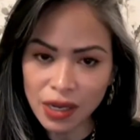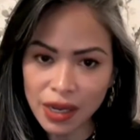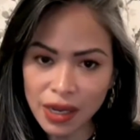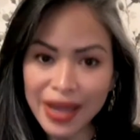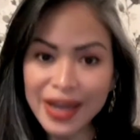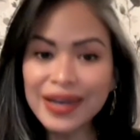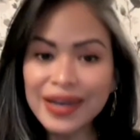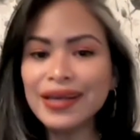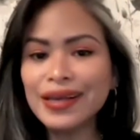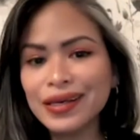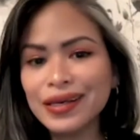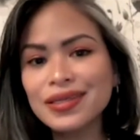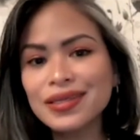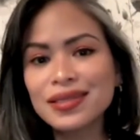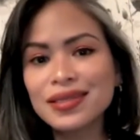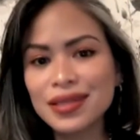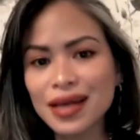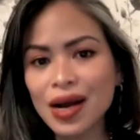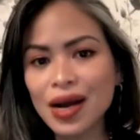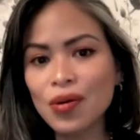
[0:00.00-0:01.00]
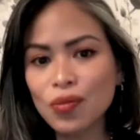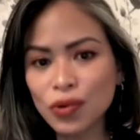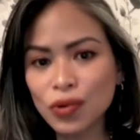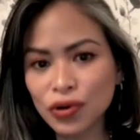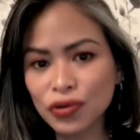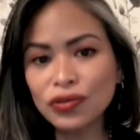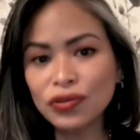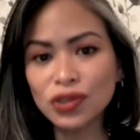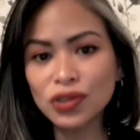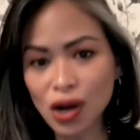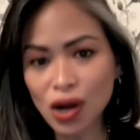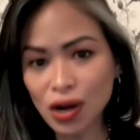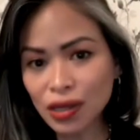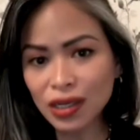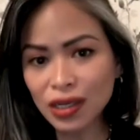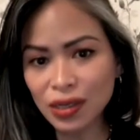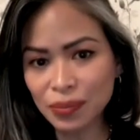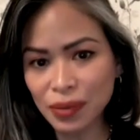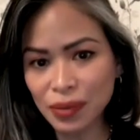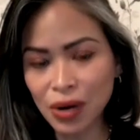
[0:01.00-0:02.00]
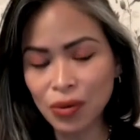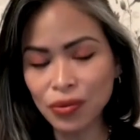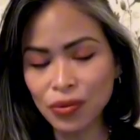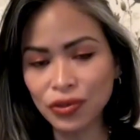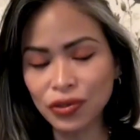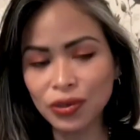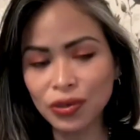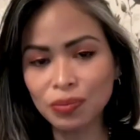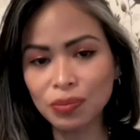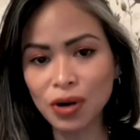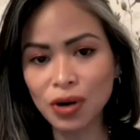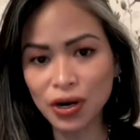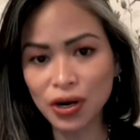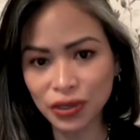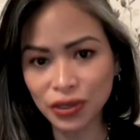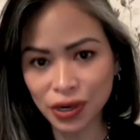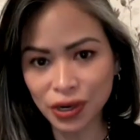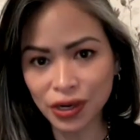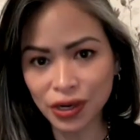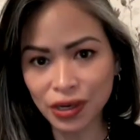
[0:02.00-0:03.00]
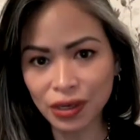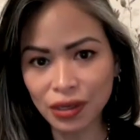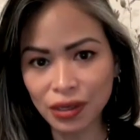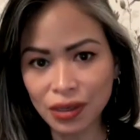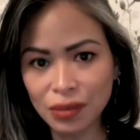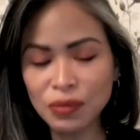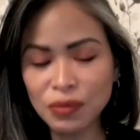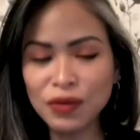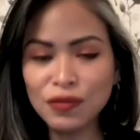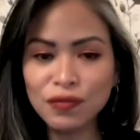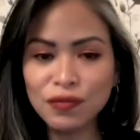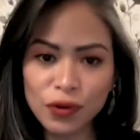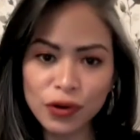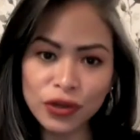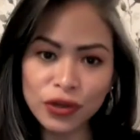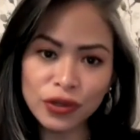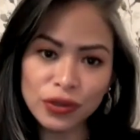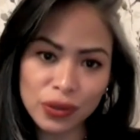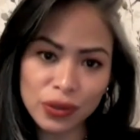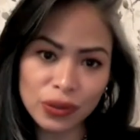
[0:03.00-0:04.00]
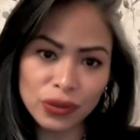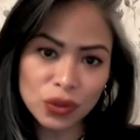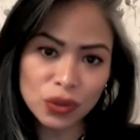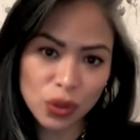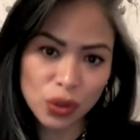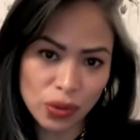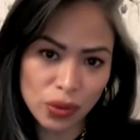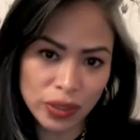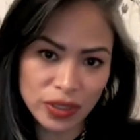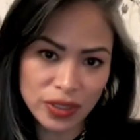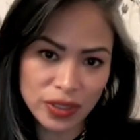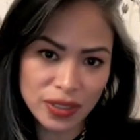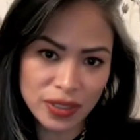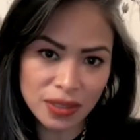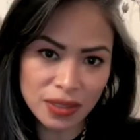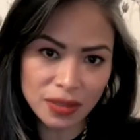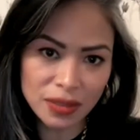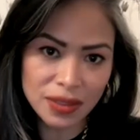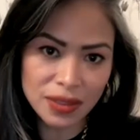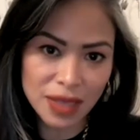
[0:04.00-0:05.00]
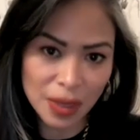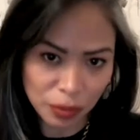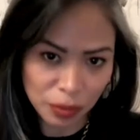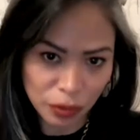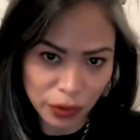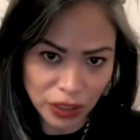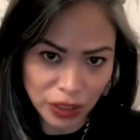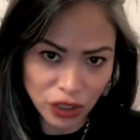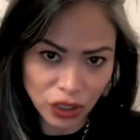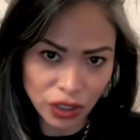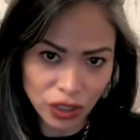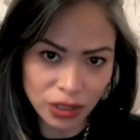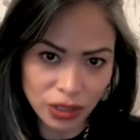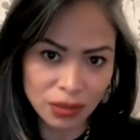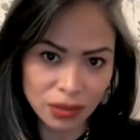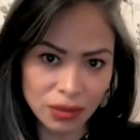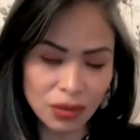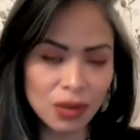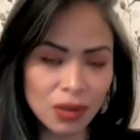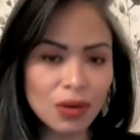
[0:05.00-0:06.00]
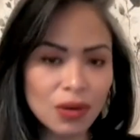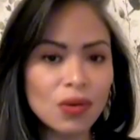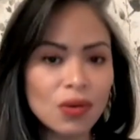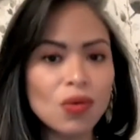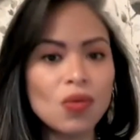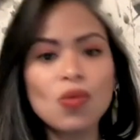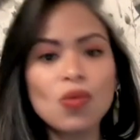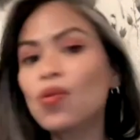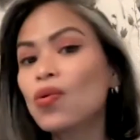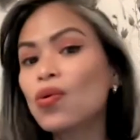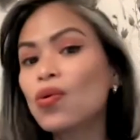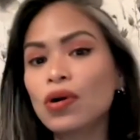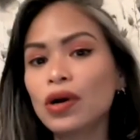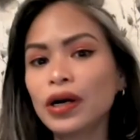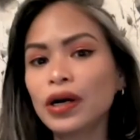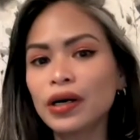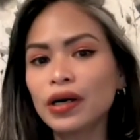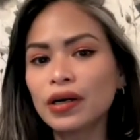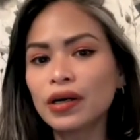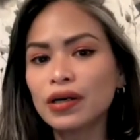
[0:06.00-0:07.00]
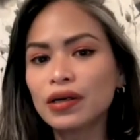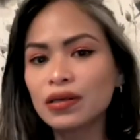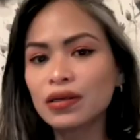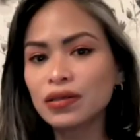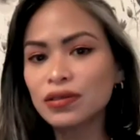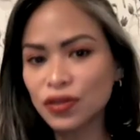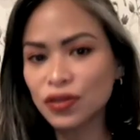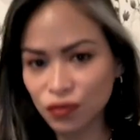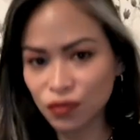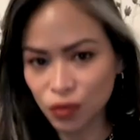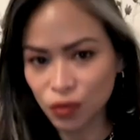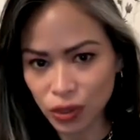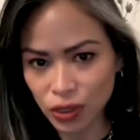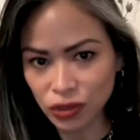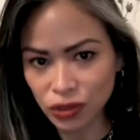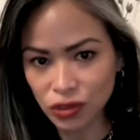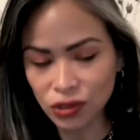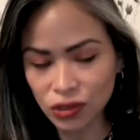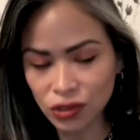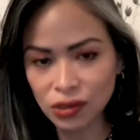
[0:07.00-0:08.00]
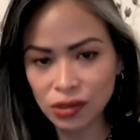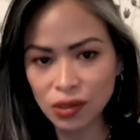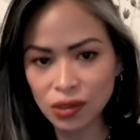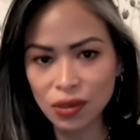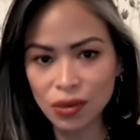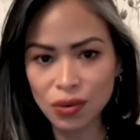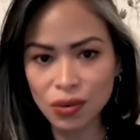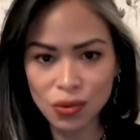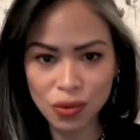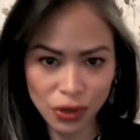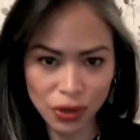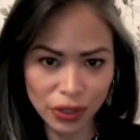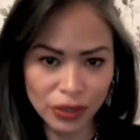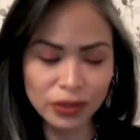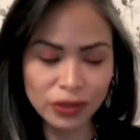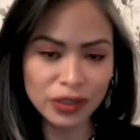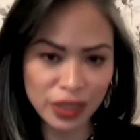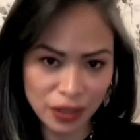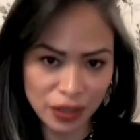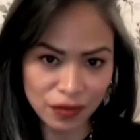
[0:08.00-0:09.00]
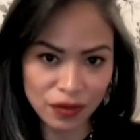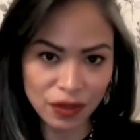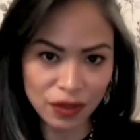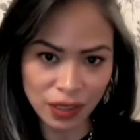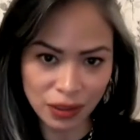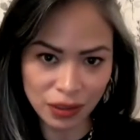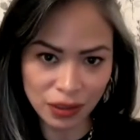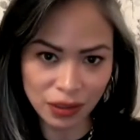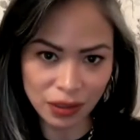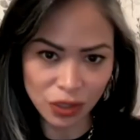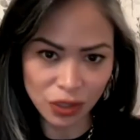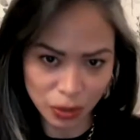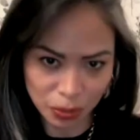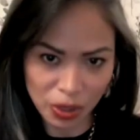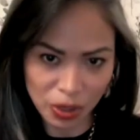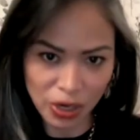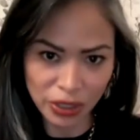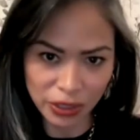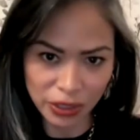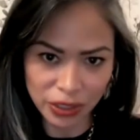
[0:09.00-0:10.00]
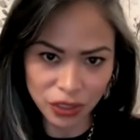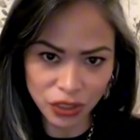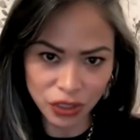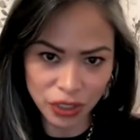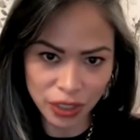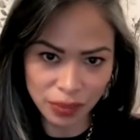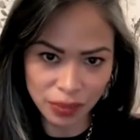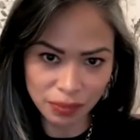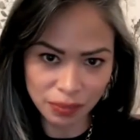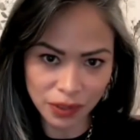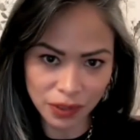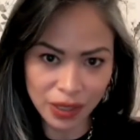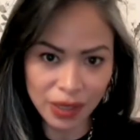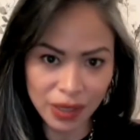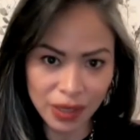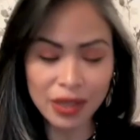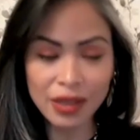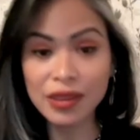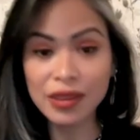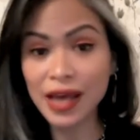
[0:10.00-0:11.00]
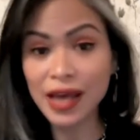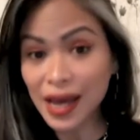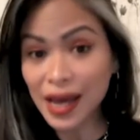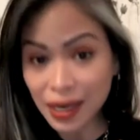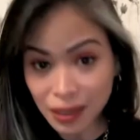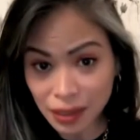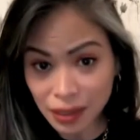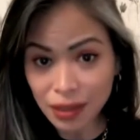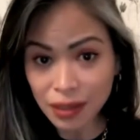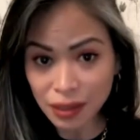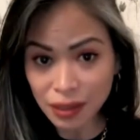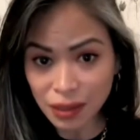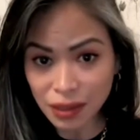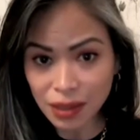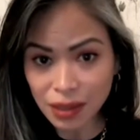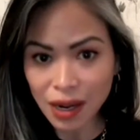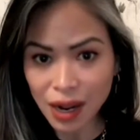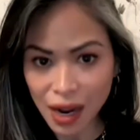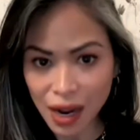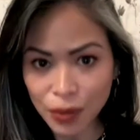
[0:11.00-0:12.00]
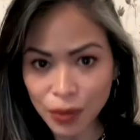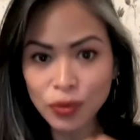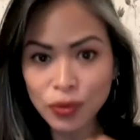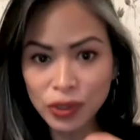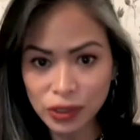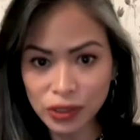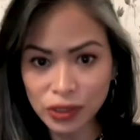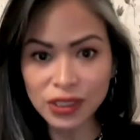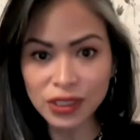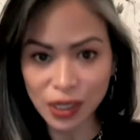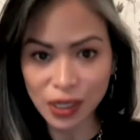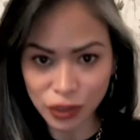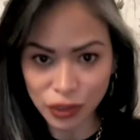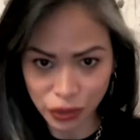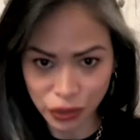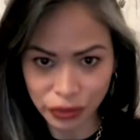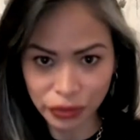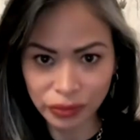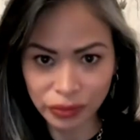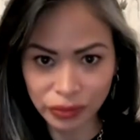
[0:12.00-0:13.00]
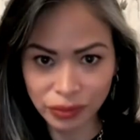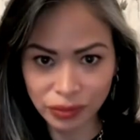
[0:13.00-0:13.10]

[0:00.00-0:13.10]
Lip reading: And is that worth talking about with your partner before you go towards separation or divorce or leaving your partnership? That I will tell you,